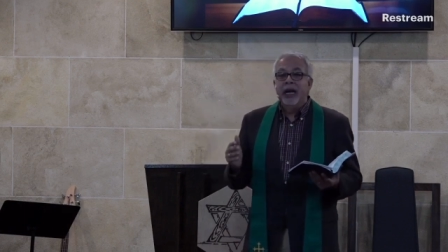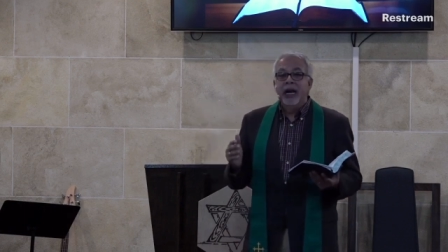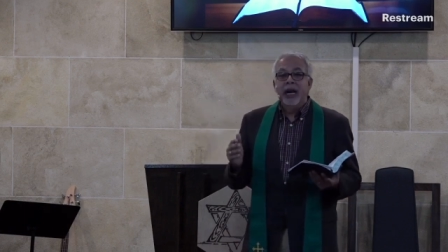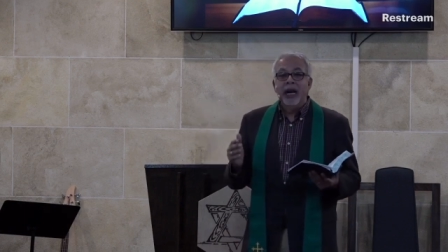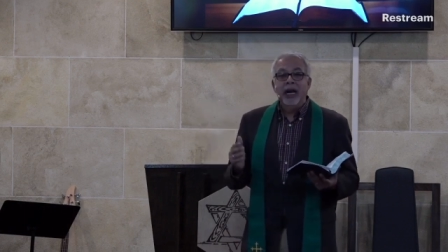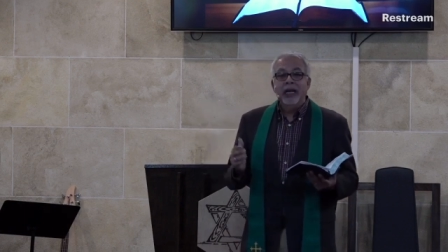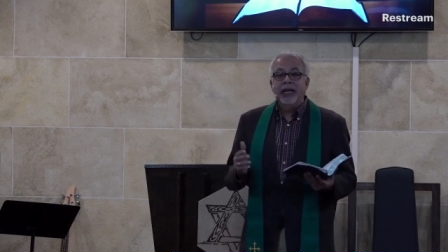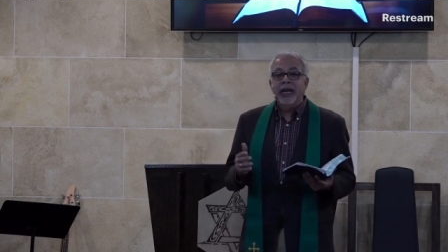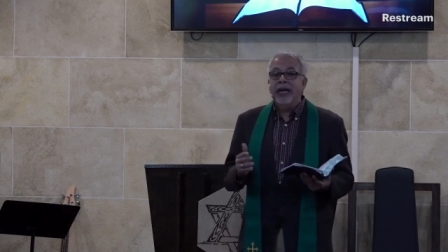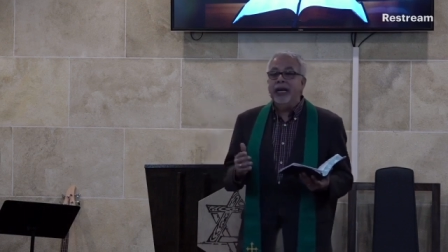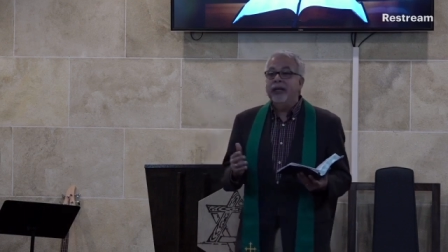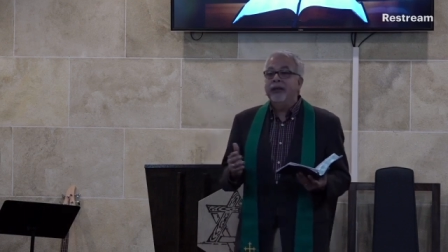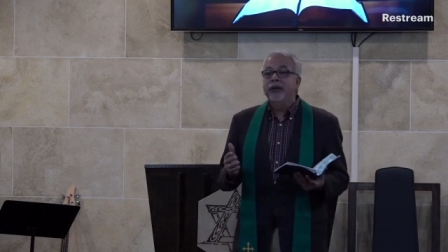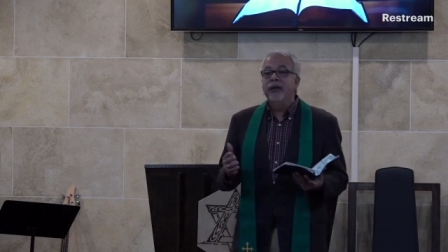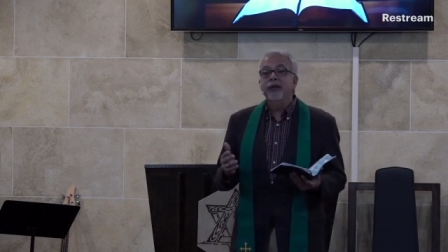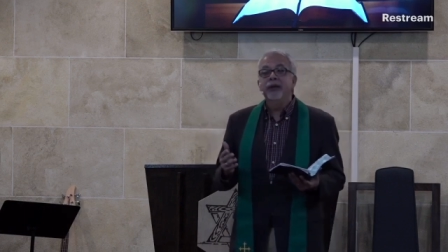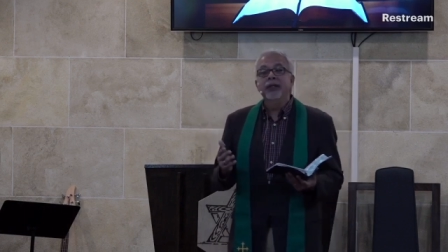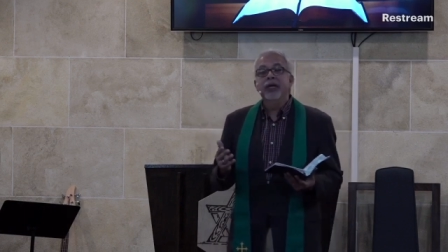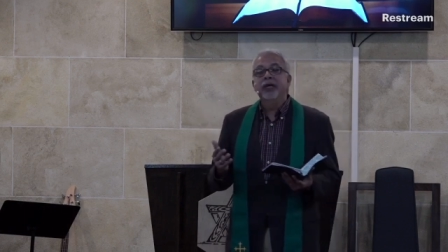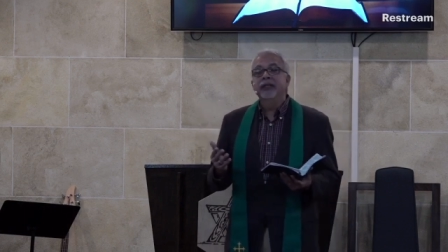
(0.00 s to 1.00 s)
I can't do
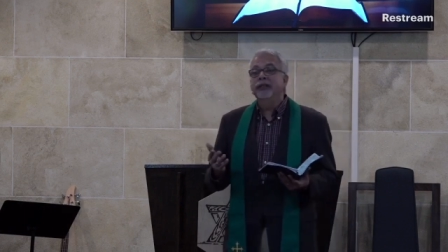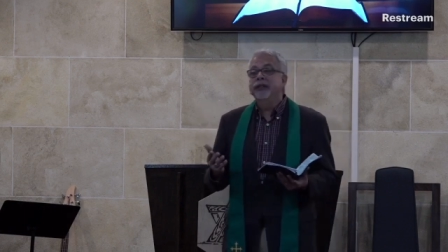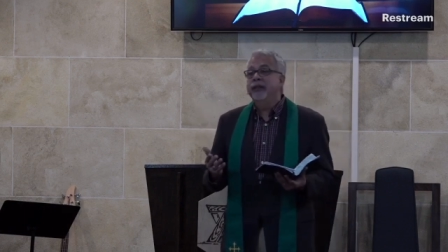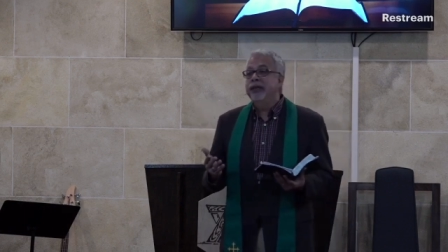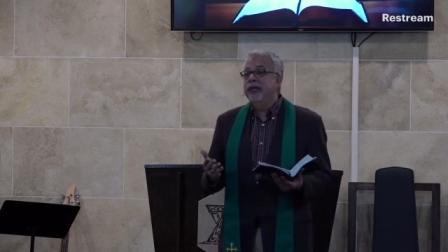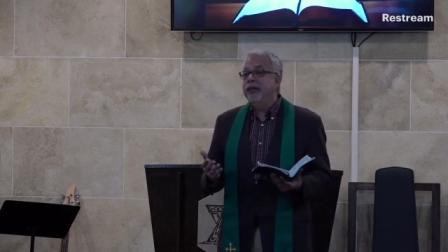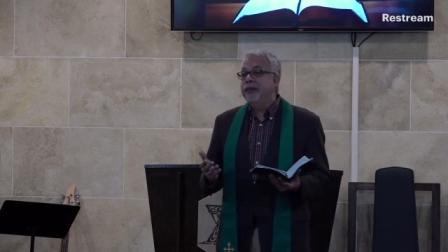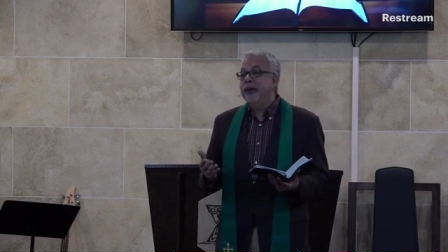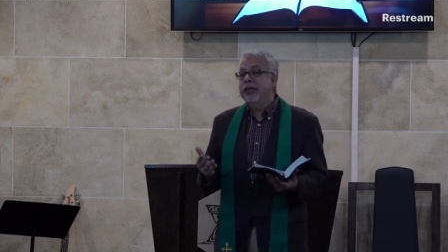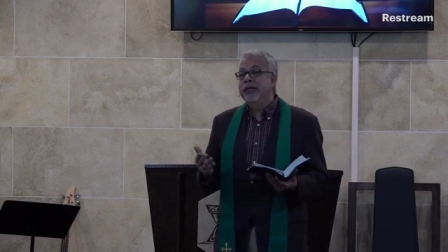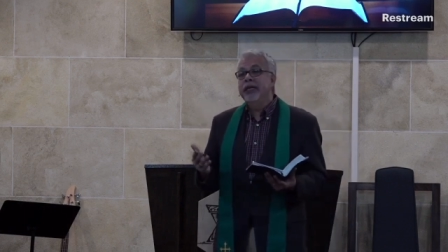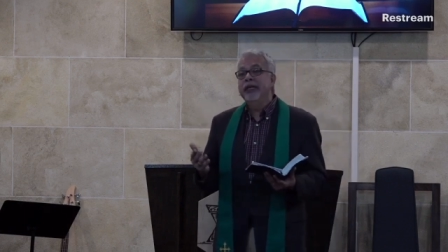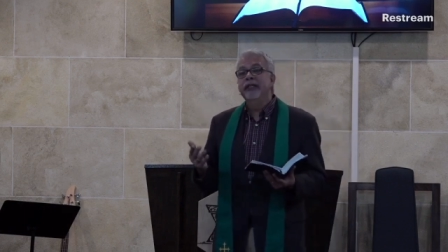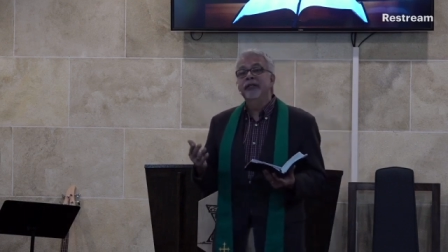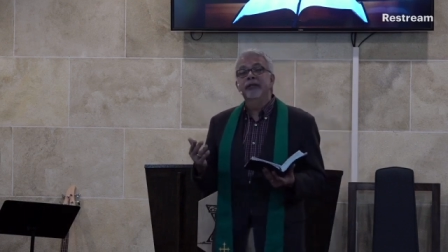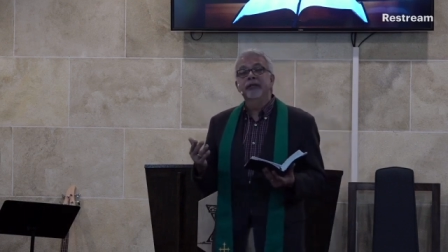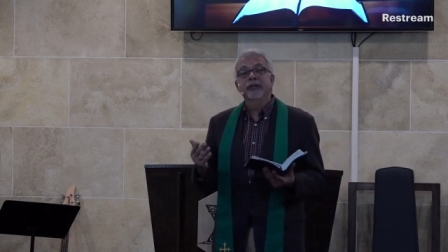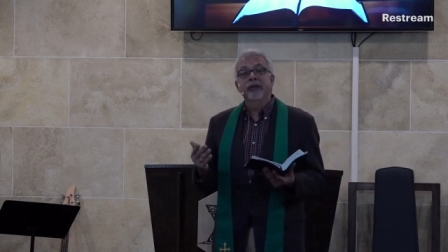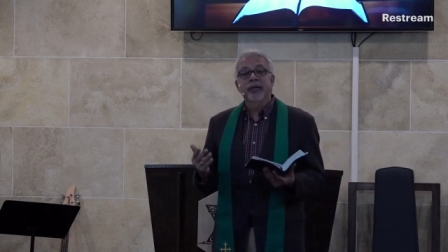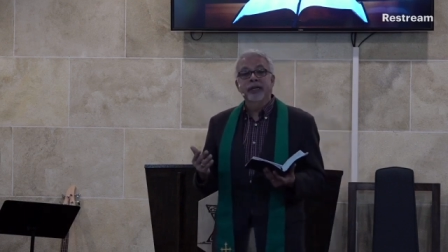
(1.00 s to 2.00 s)
it without your help. I need
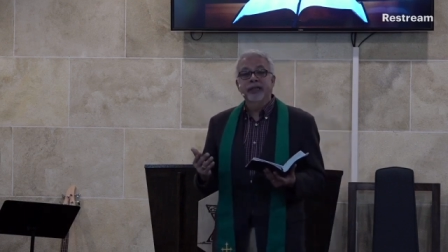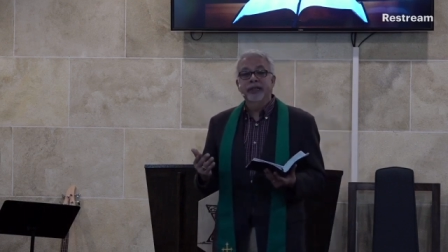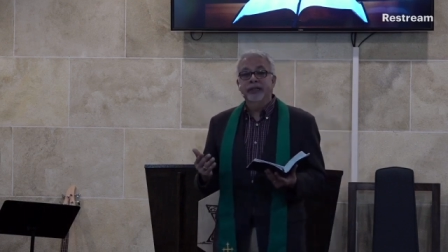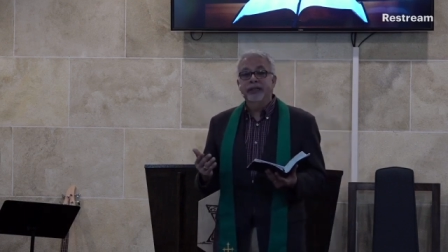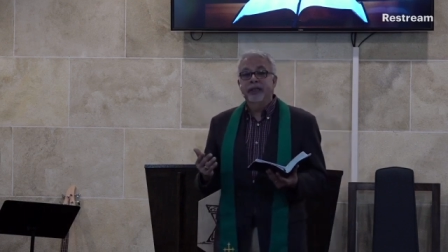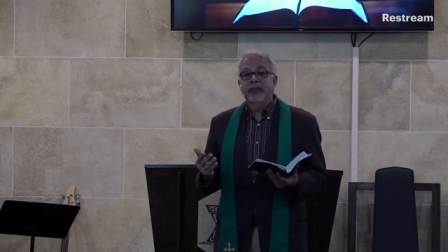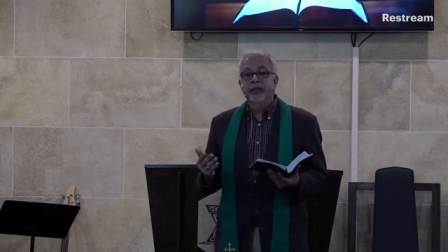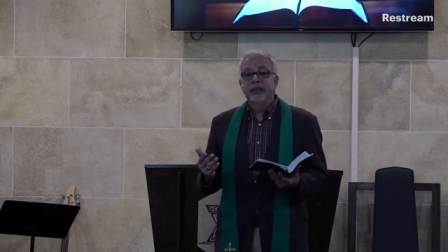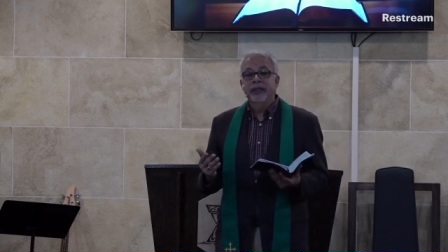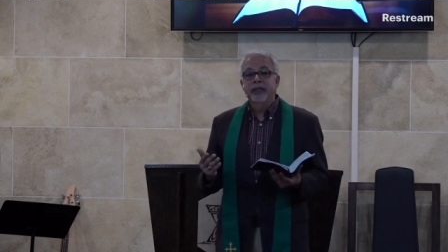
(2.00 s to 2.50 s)
your grace.